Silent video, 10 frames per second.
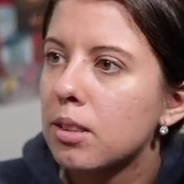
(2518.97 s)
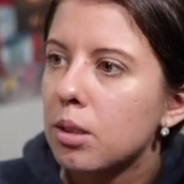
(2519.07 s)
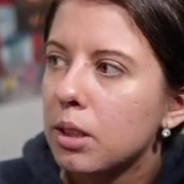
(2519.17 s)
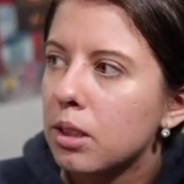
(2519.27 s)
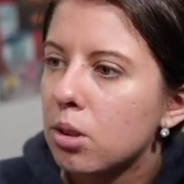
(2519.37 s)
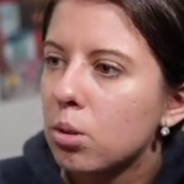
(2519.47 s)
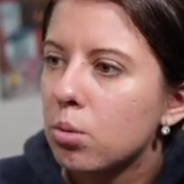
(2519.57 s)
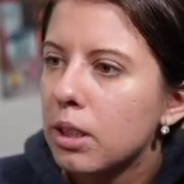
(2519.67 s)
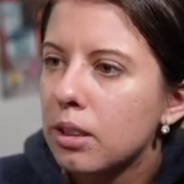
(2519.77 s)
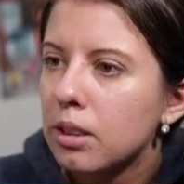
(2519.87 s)
So we're going to search
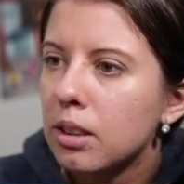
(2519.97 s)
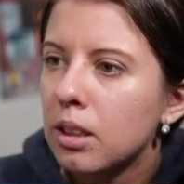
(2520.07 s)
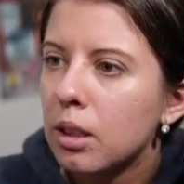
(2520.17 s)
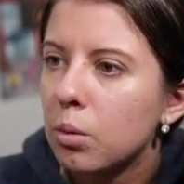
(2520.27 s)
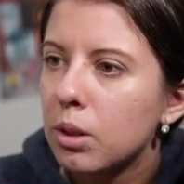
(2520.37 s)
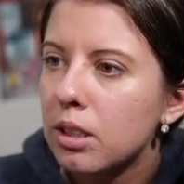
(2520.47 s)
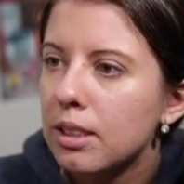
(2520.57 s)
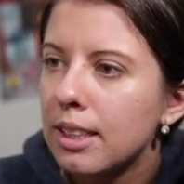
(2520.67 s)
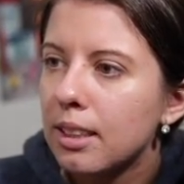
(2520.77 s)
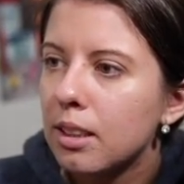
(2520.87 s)
Reddit. What is
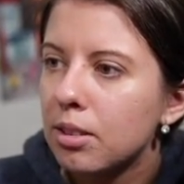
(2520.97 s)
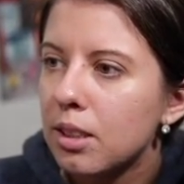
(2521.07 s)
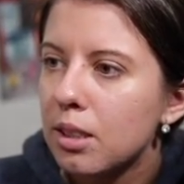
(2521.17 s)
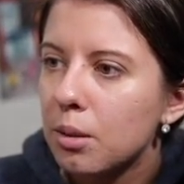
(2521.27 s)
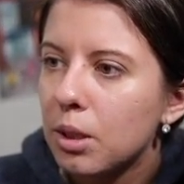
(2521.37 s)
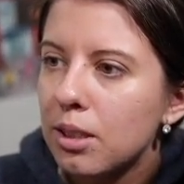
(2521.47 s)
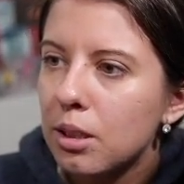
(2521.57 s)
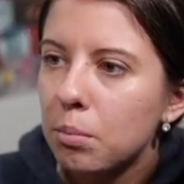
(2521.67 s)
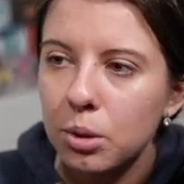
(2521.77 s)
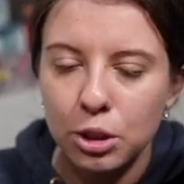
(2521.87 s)
data governance and why is it
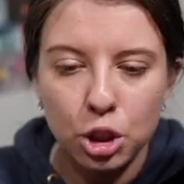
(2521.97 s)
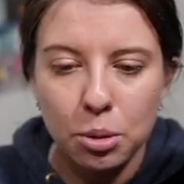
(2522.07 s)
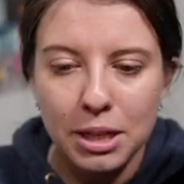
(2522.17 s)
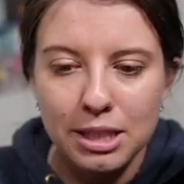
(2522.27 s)
important? 2 months